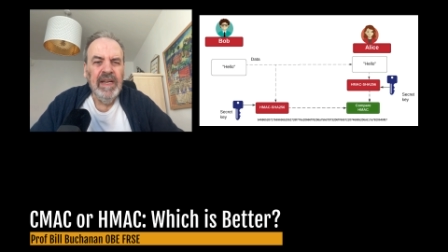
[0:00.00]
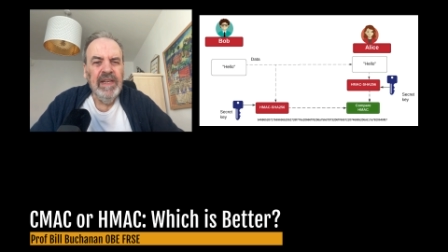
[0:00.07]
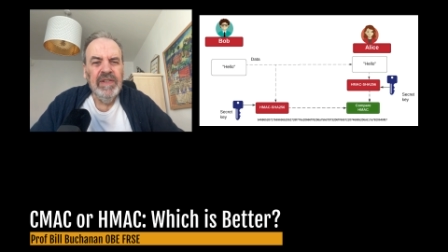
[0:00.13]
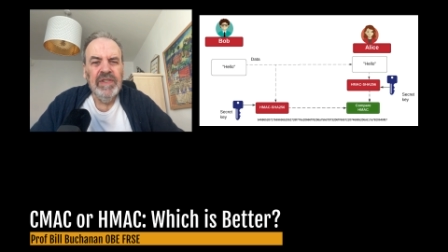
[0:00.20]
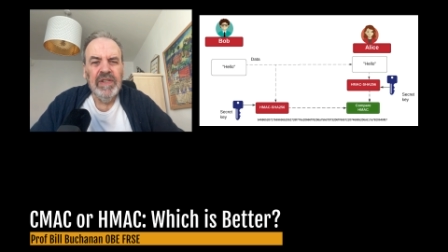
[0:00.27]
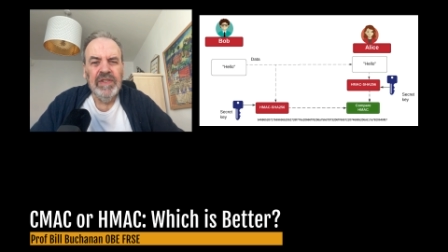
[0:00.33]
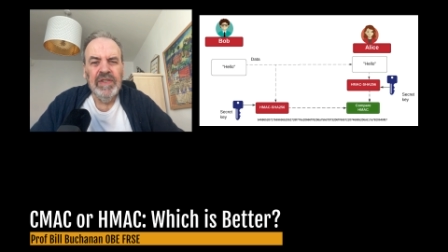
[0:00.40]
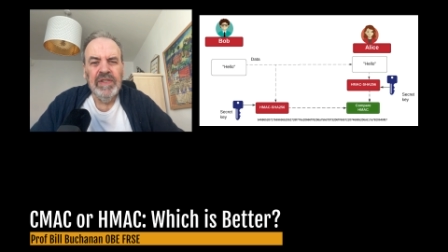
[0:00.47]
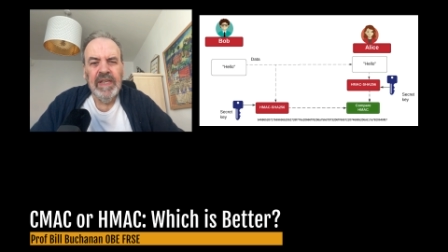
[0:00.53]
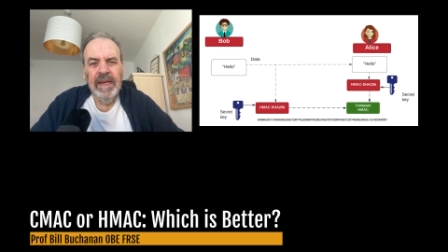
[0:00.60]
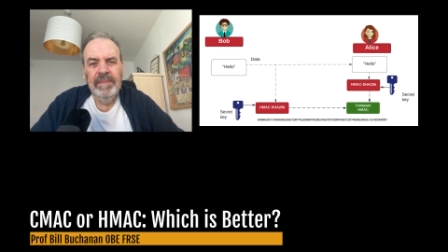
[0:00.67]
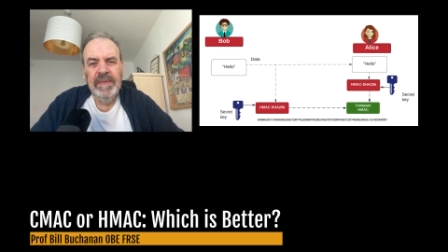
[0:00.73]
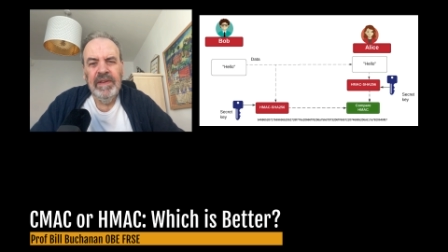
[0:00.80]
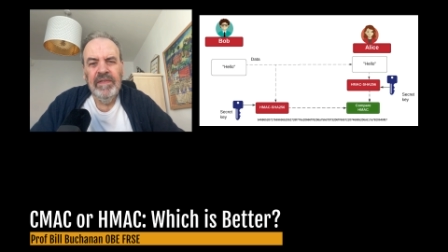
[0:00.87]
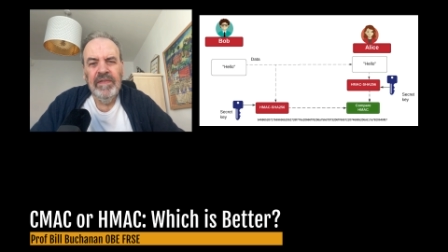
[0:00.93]
such as
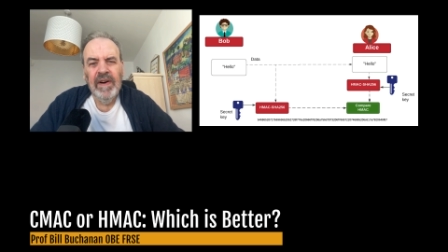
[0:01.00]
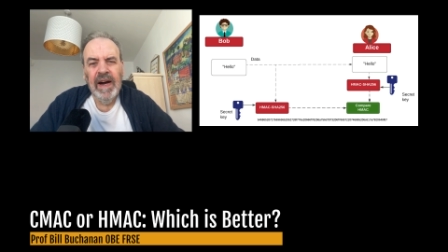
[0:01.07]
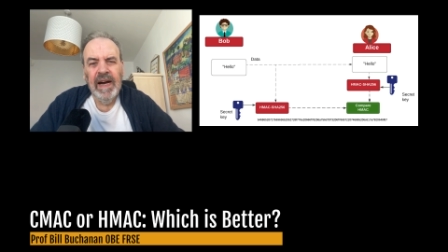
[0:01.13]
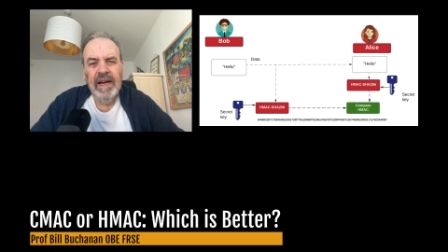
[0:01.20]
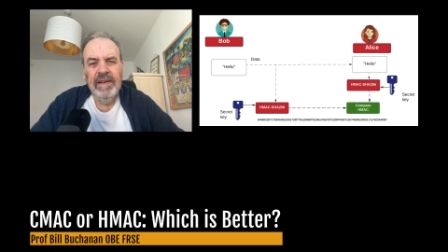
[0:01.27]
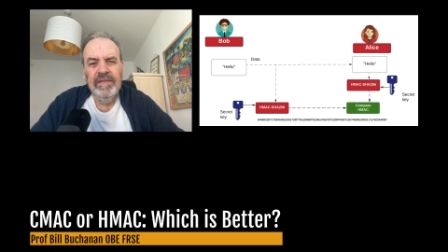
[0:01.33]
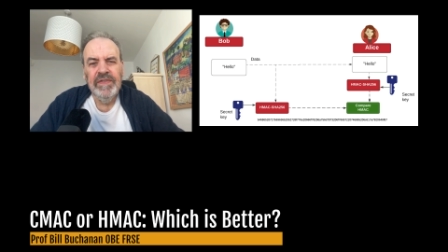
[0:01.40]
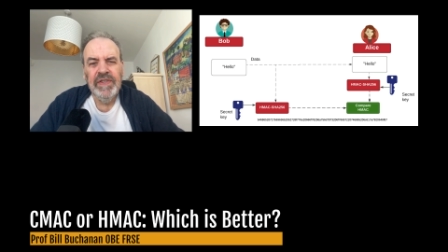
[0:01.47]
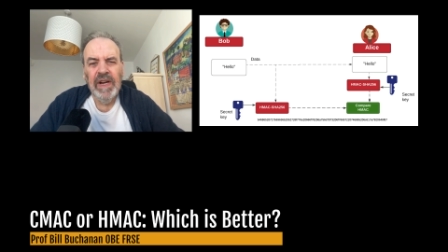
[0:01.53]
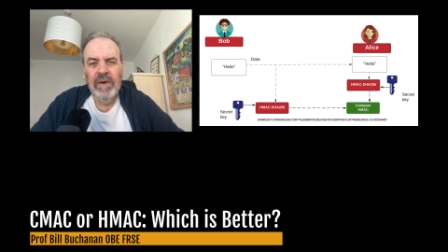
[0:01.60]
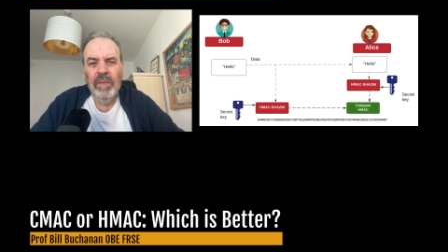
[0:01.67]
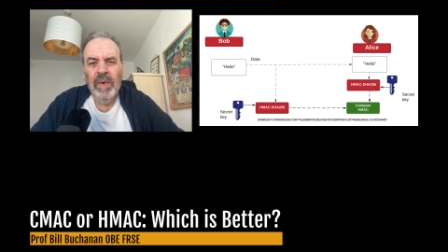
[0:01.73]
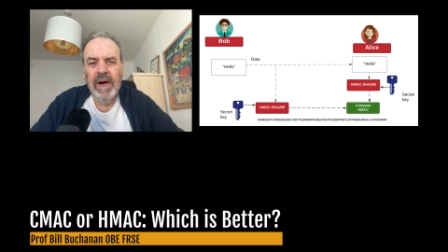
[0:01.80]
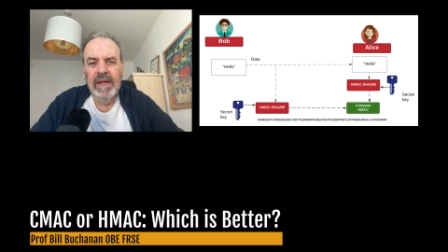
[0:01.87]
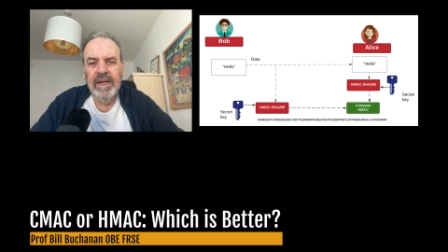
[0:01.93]
MD5,
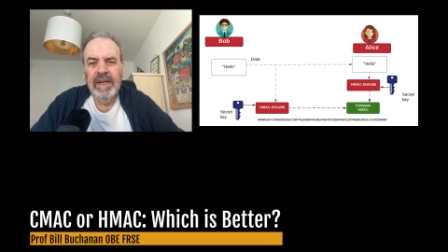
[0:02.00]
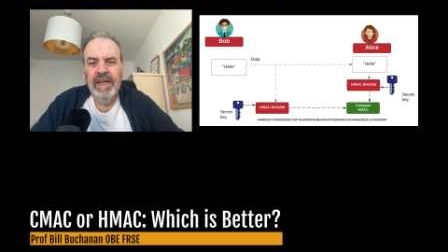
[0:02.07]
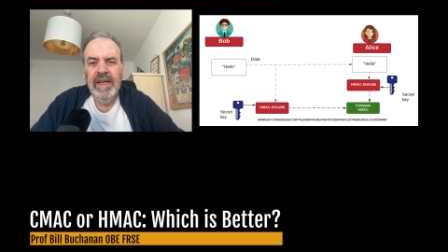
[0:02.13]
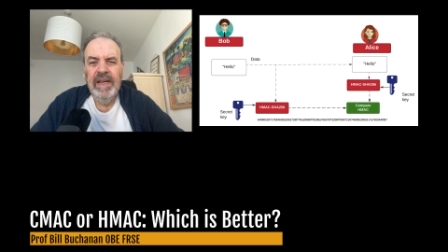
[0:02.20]
SHA-1,